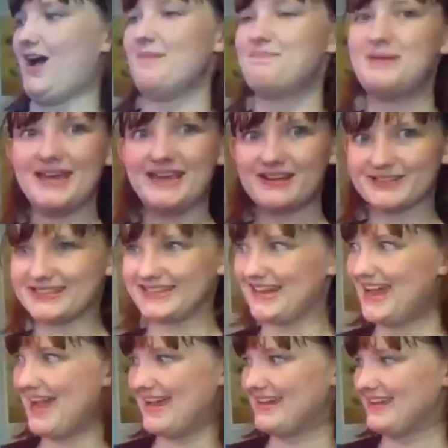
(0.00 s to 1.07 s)
A pig with an
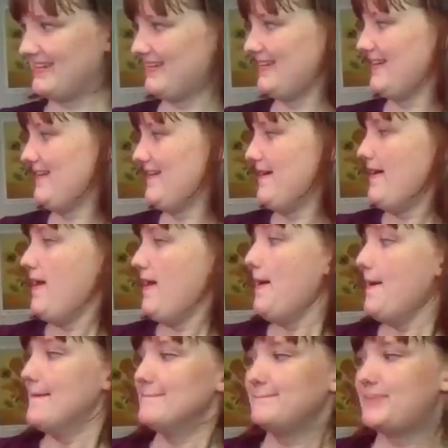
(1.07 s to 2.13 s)
egg?
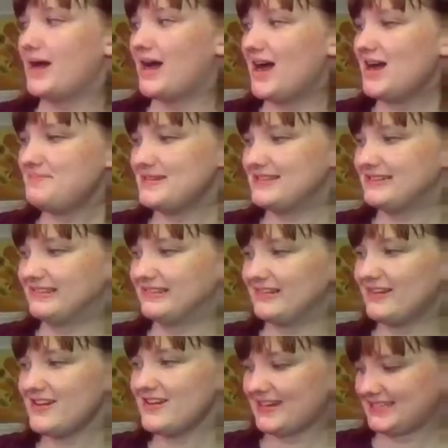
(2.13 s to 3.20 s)
Puppy
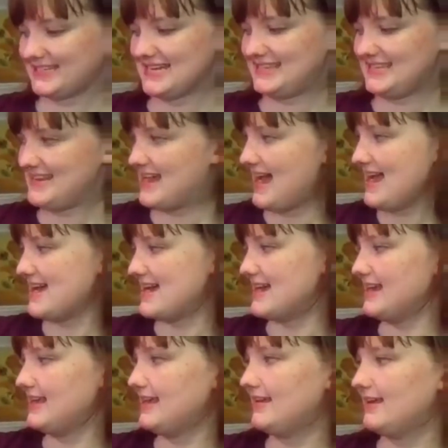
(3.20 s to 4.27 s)
looked at the
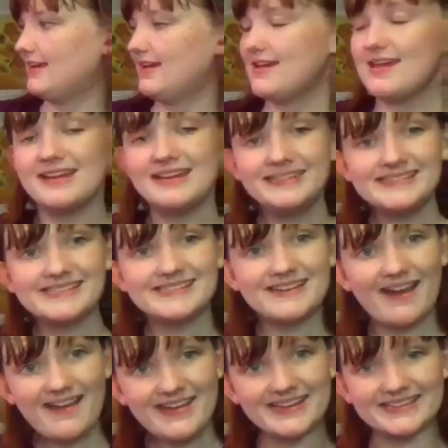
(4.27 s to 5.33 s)
egg. It's
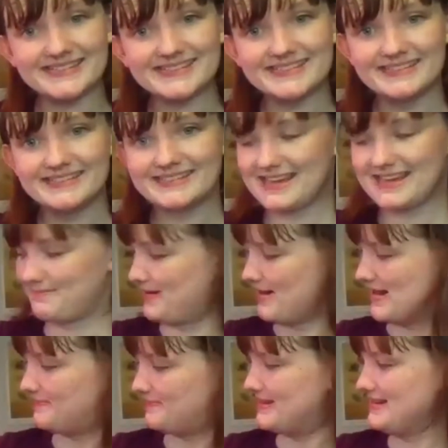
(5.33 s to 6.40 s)
nice, said
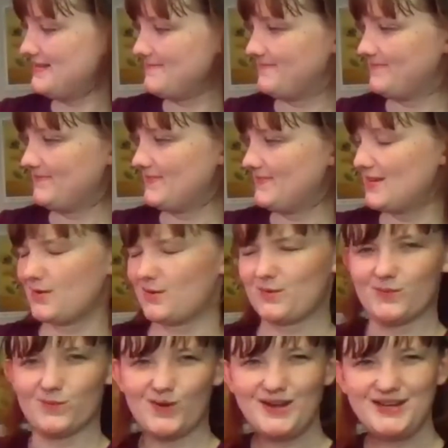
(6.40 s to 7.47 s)
Puppy.
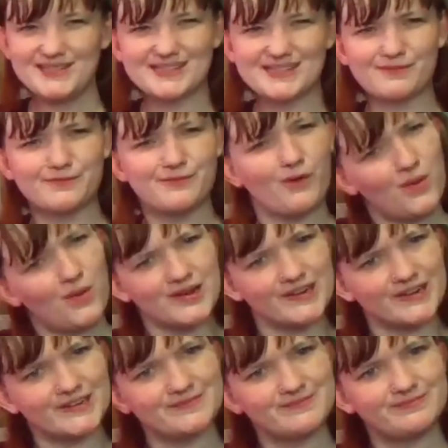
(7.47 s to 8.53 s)
What is it
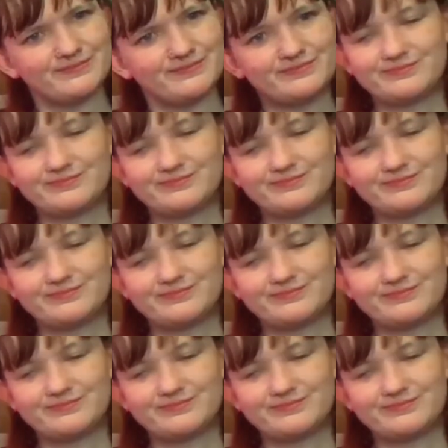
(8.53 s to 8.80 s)
for?